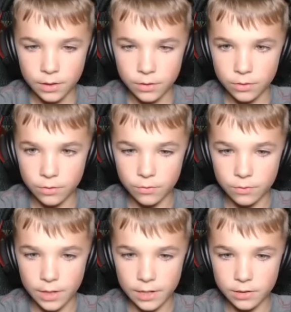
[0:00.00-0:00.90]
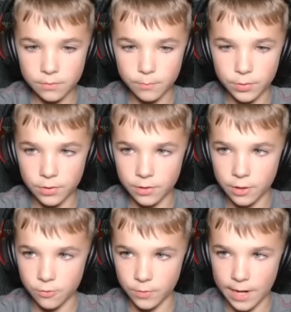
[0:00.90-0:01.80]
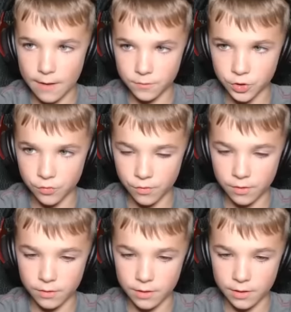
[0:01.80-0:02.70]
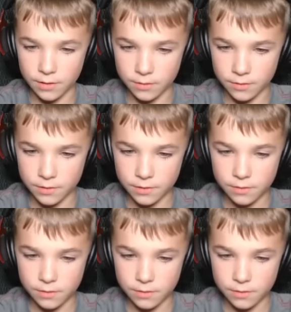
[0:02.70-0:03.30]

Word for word: No, that's billion. We have trillions.